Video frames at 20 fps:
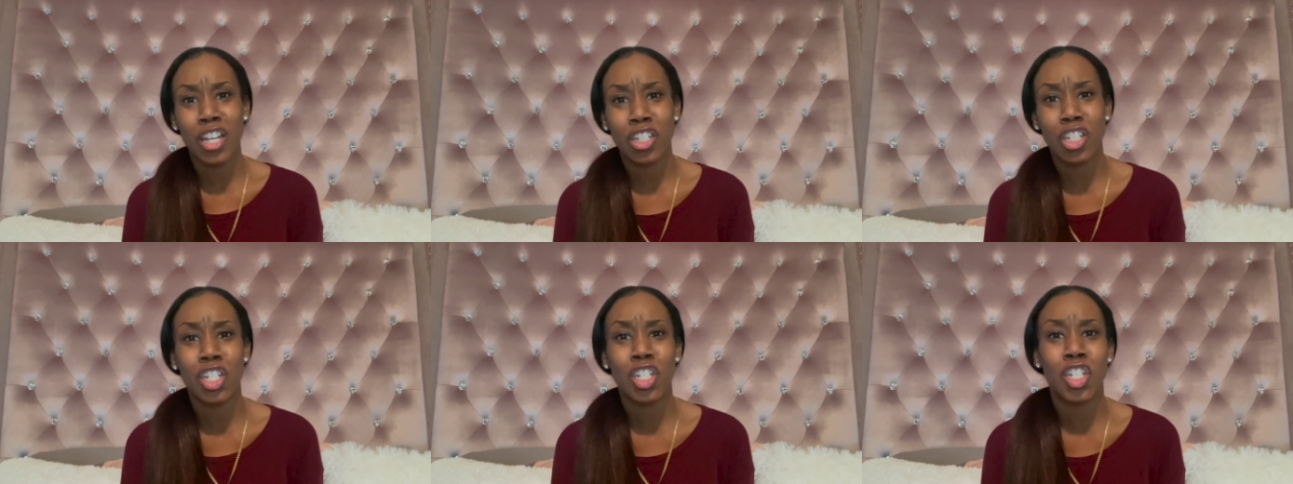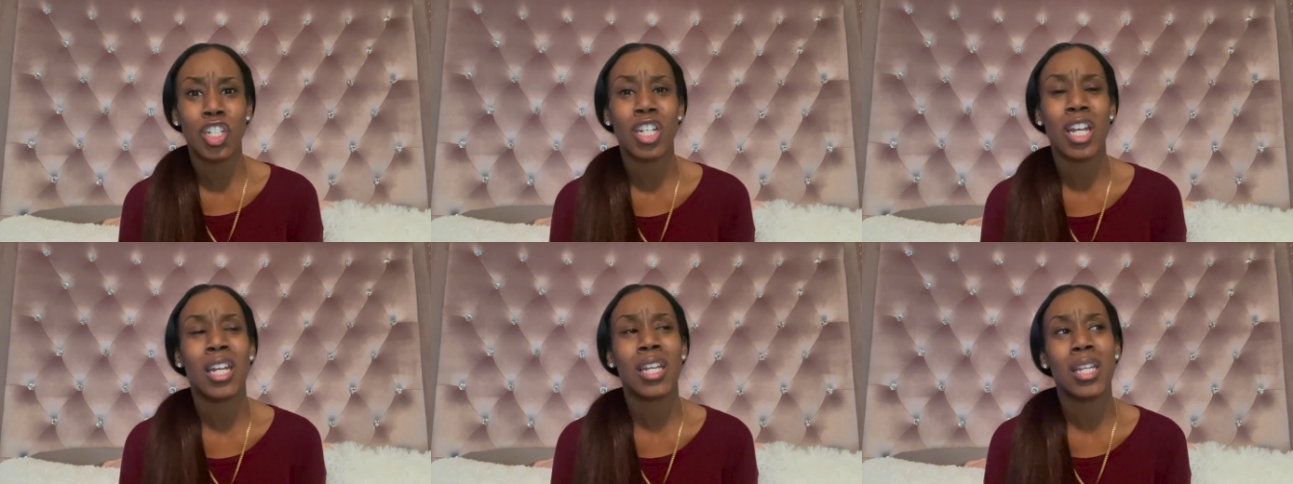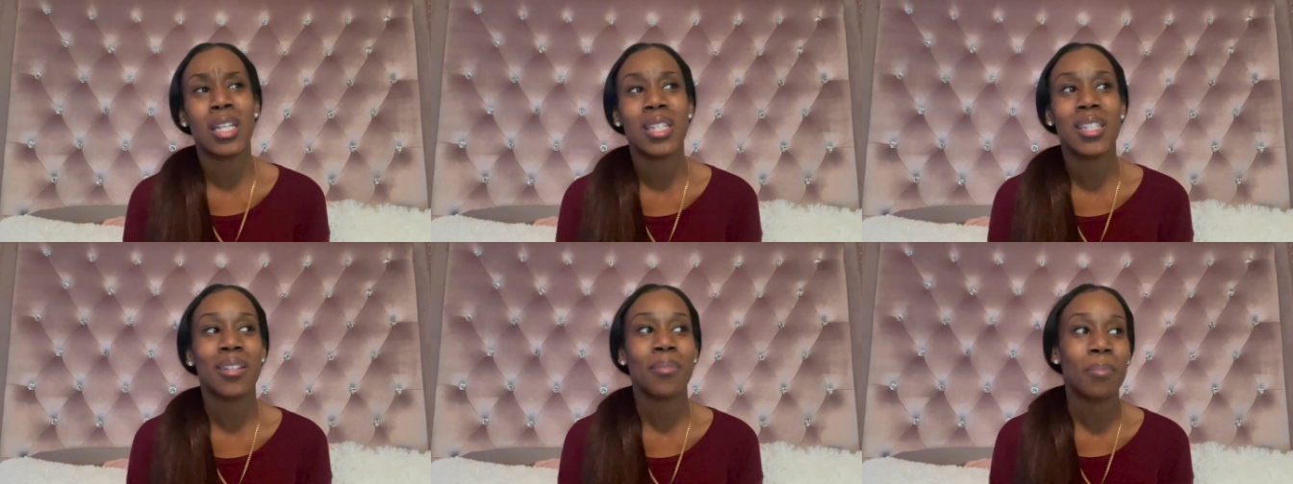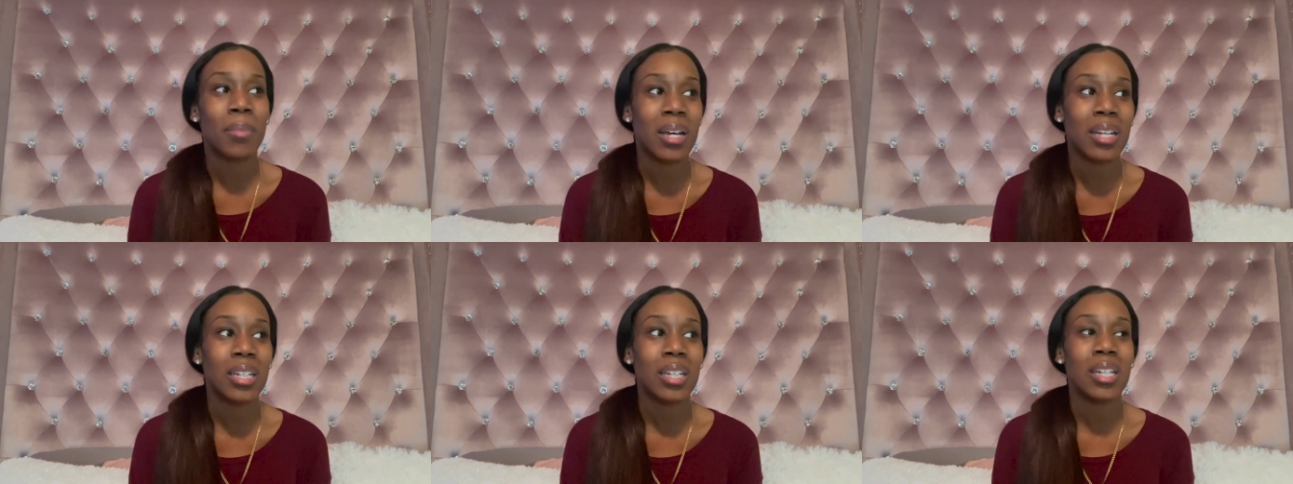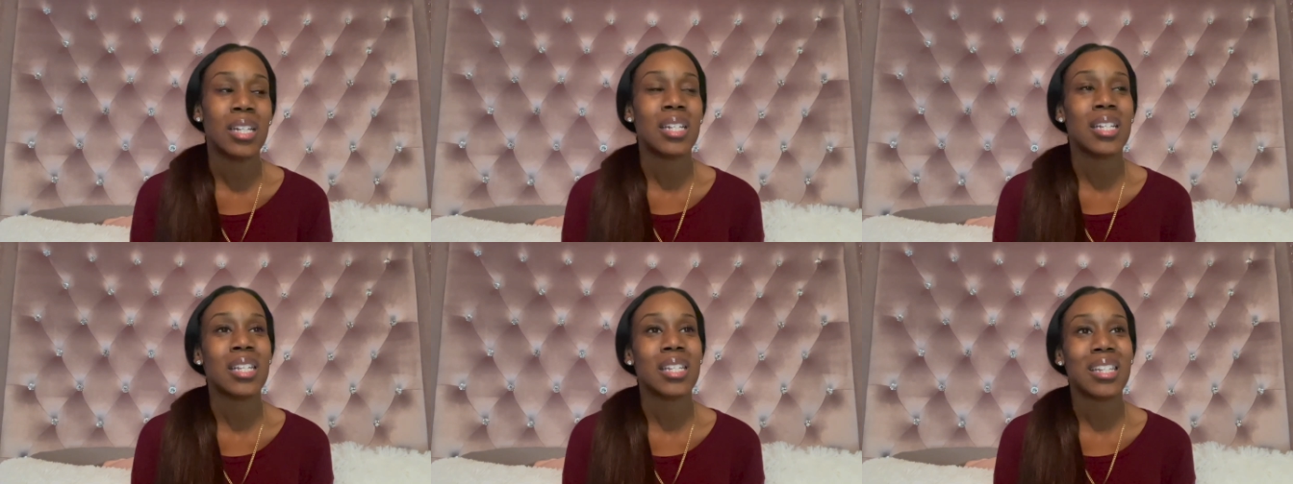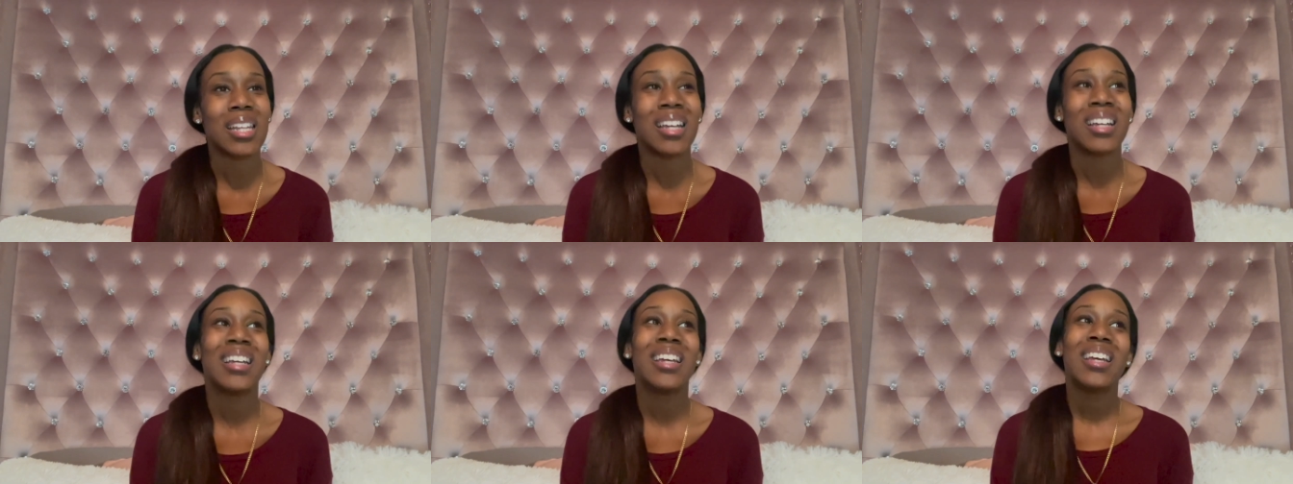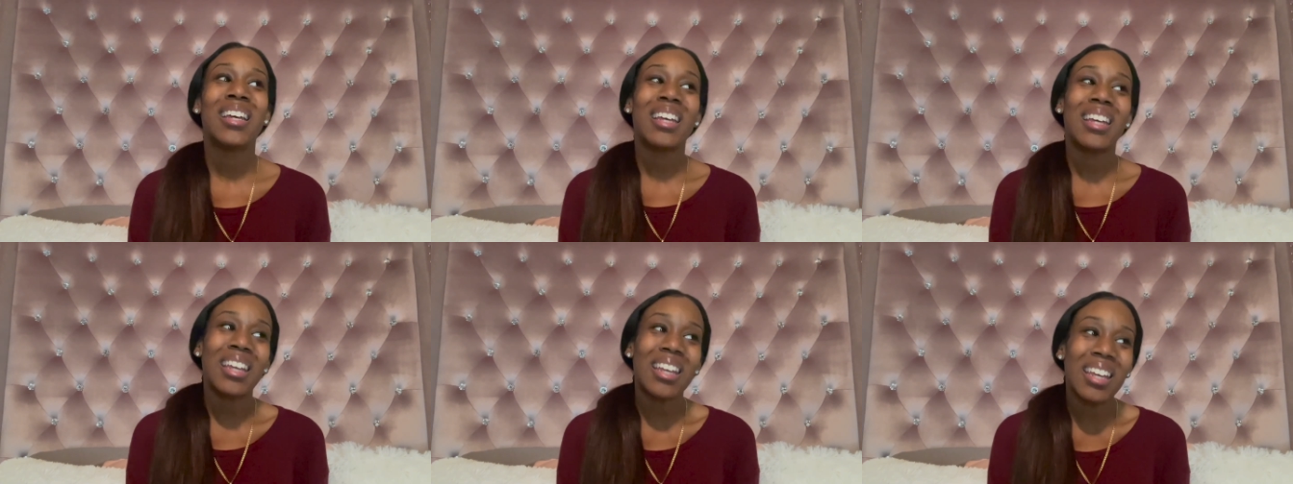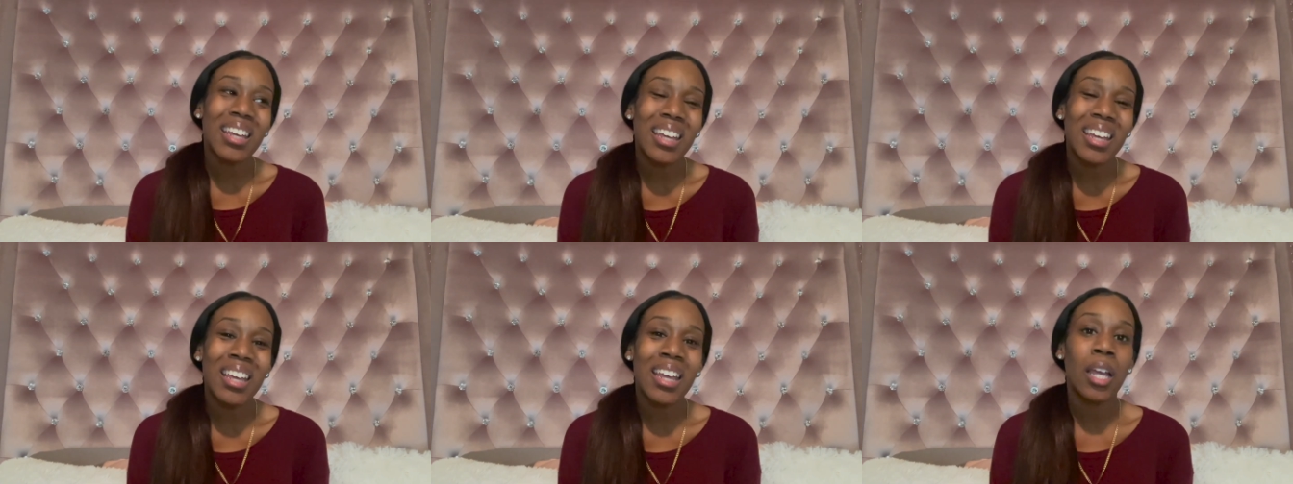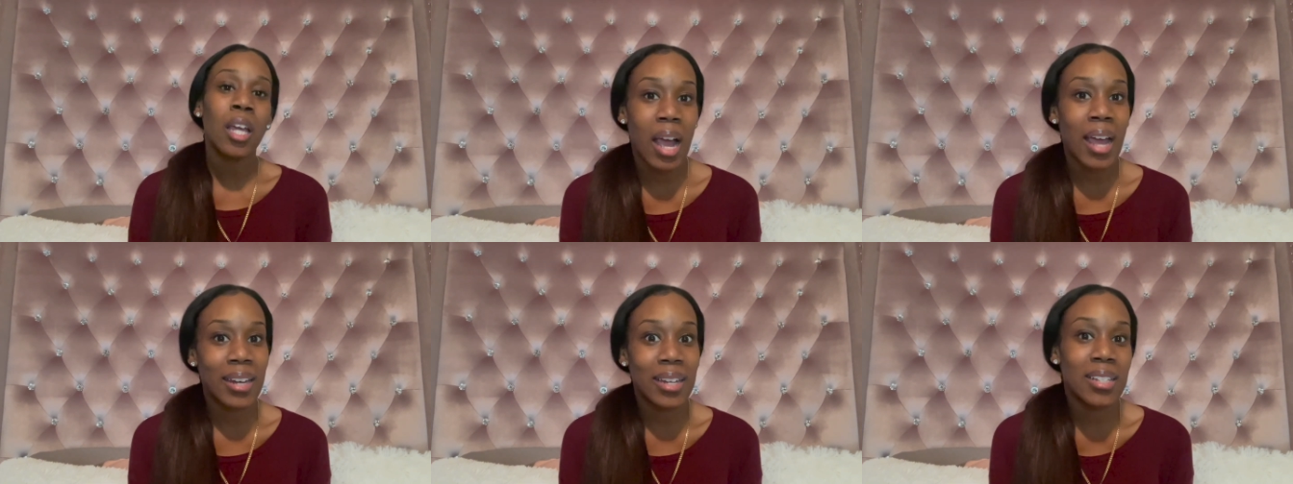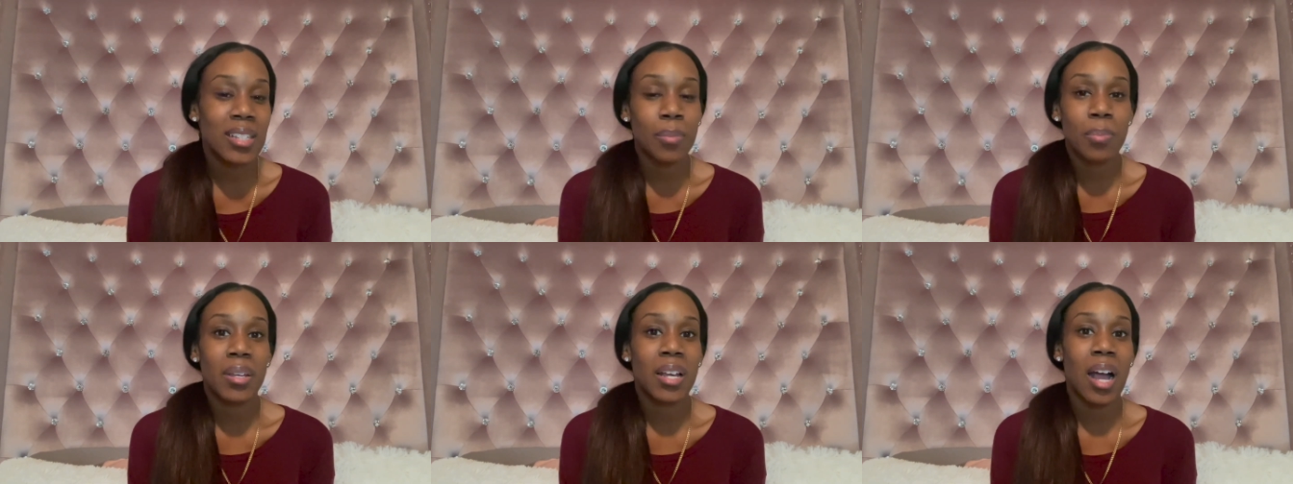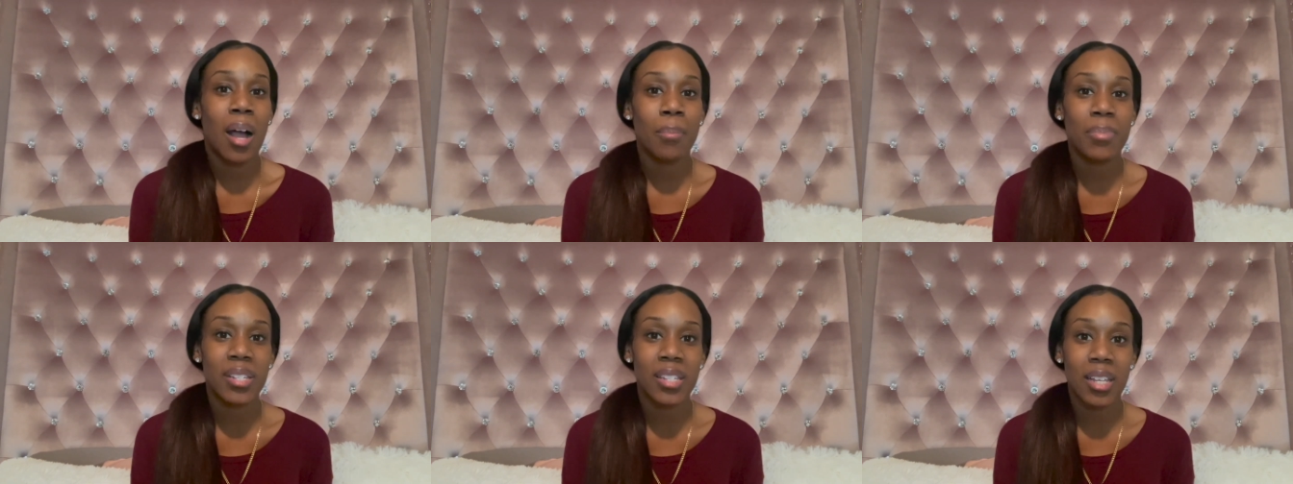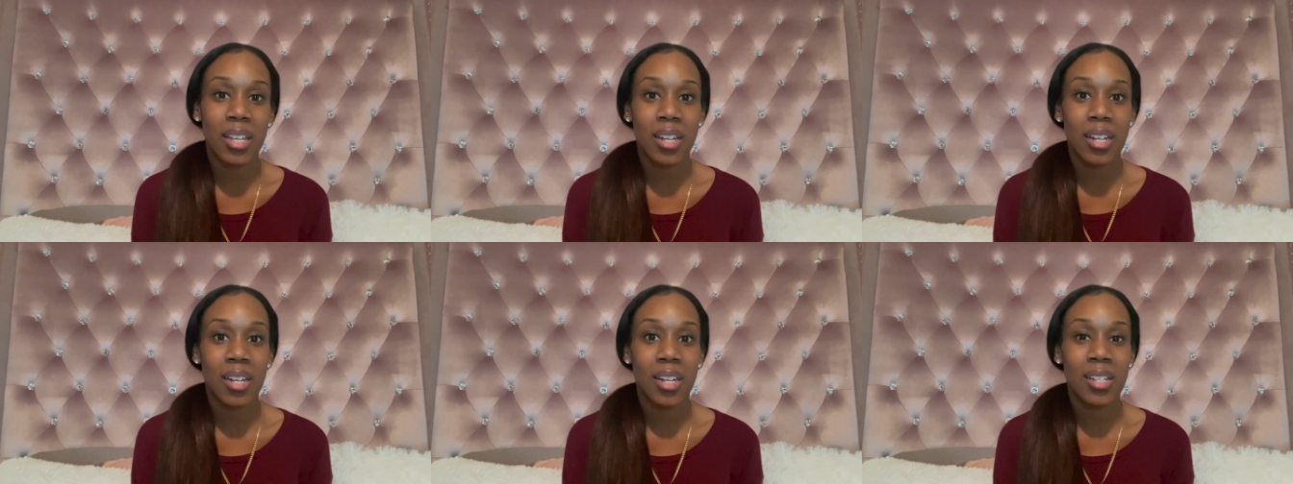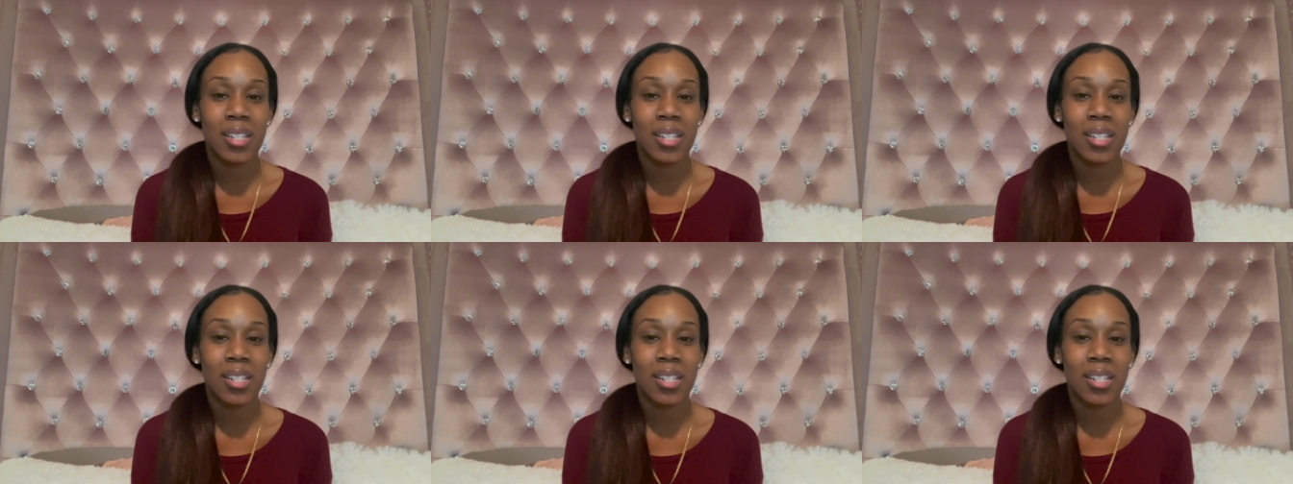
She's just trying to get some money. And it's just like, eh, I need to be compensated.